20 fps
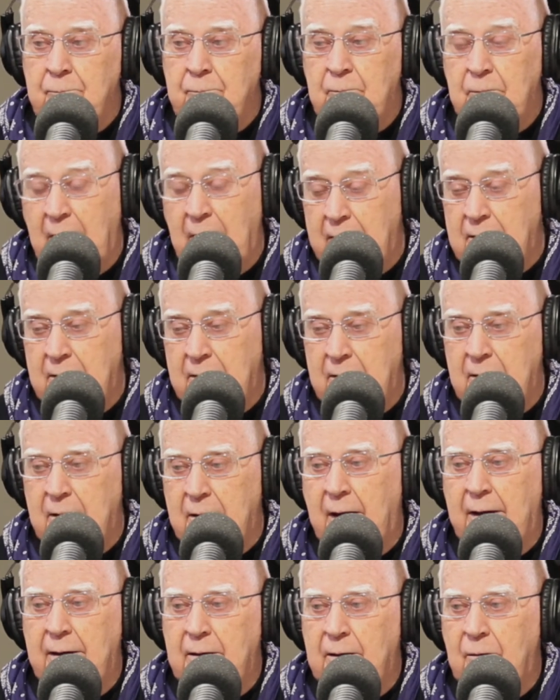90 to
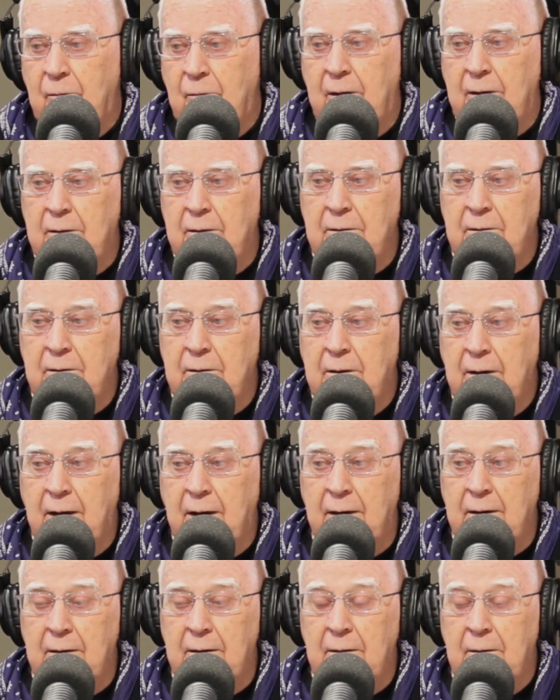91,
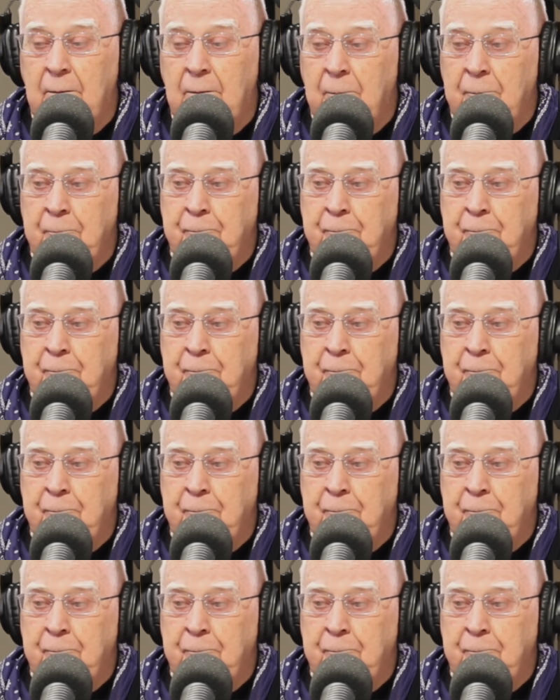and